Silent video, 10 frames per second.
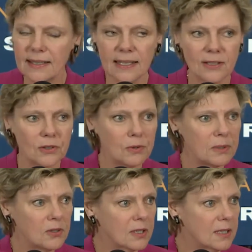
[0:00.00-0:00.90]
and I know
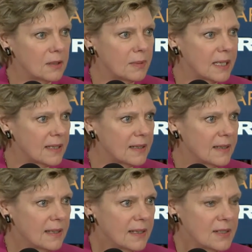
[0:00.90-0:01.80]
you'll be talking about it
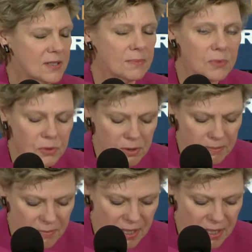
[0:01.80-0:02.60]
some more,